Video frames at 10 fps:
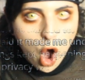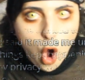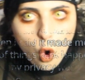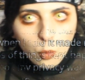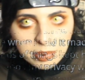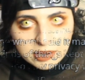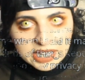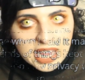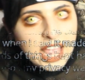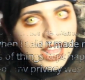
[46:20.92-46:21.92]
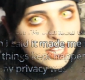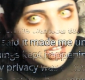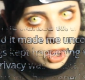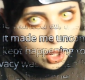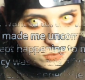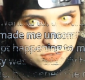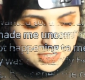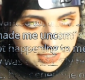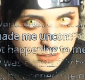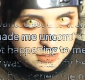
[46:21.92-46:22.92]
Open it and close
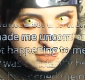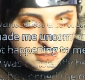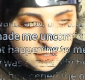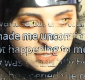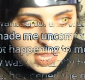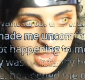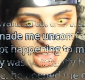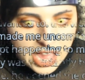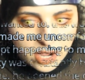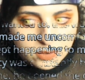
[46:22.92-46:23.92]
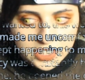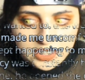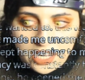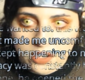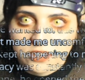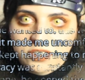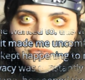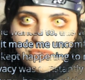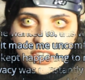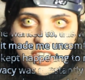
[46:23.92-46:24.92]
it. And I was like, nah, this is
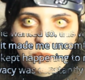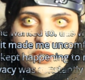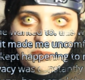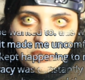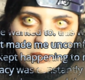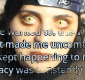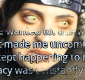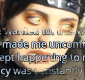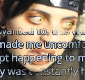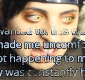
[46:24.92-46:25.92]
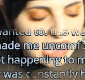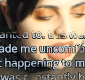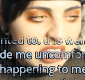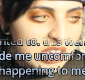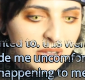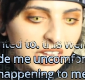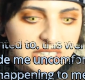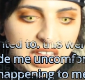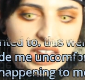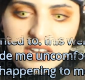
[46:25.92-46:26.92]
freaking weird, blah, blah, blah. My
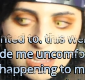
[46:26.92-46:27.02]
dad,